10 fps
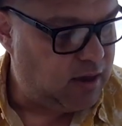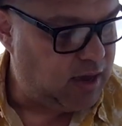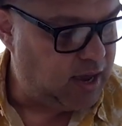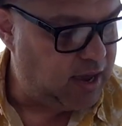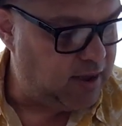
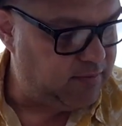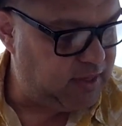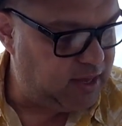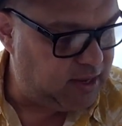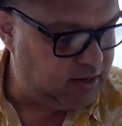And
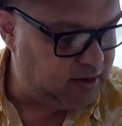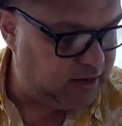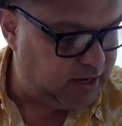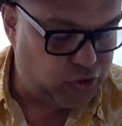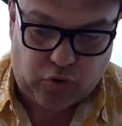
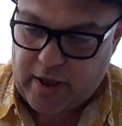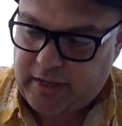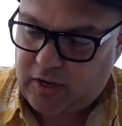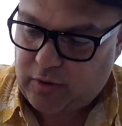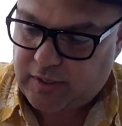then dry
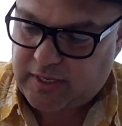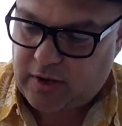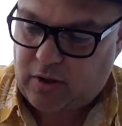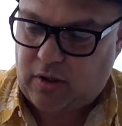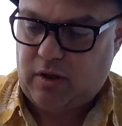
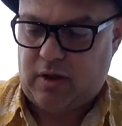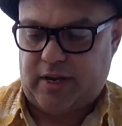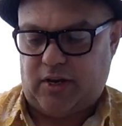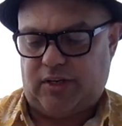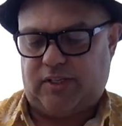curacao.
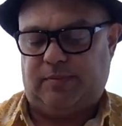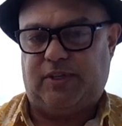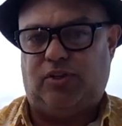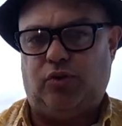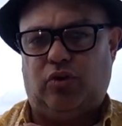I'm going to
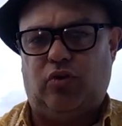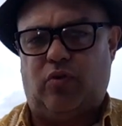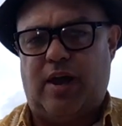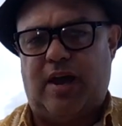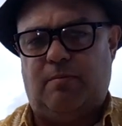substitute
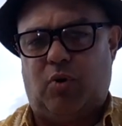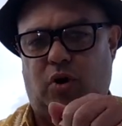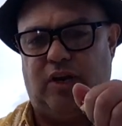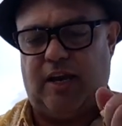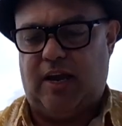Grand
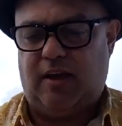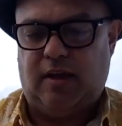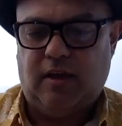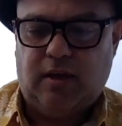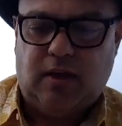Marnier
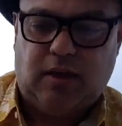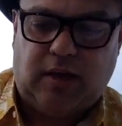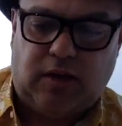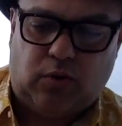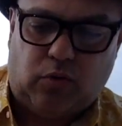
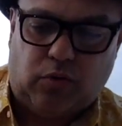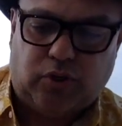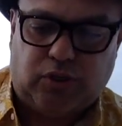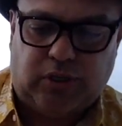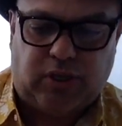and
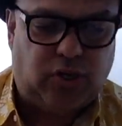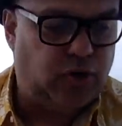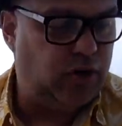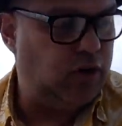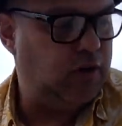orange
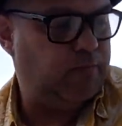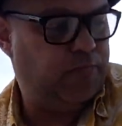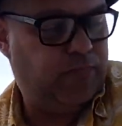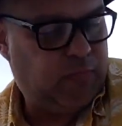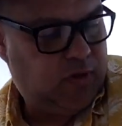liqueur.
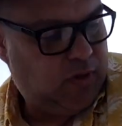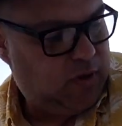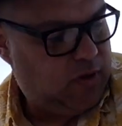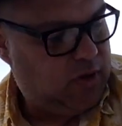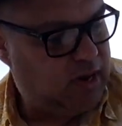
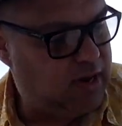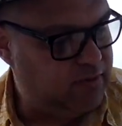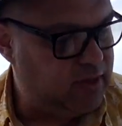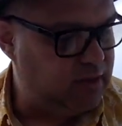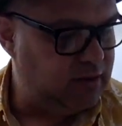
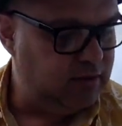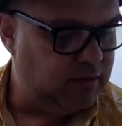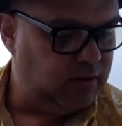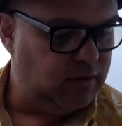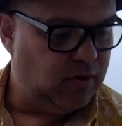And then
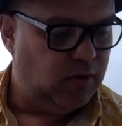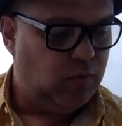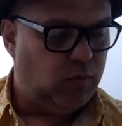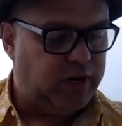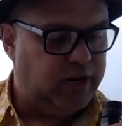
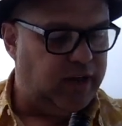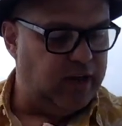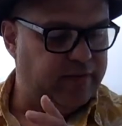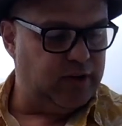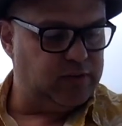
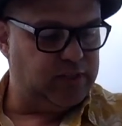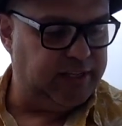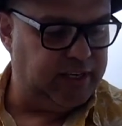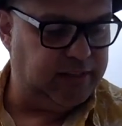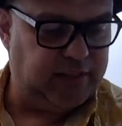1.5 ounce
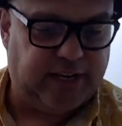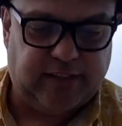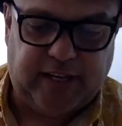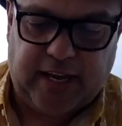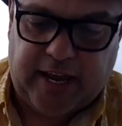of the
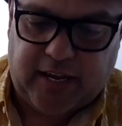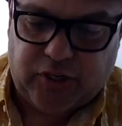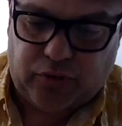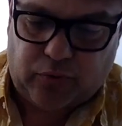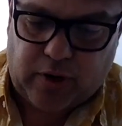lightly
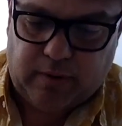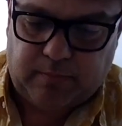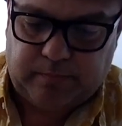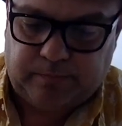aged rum.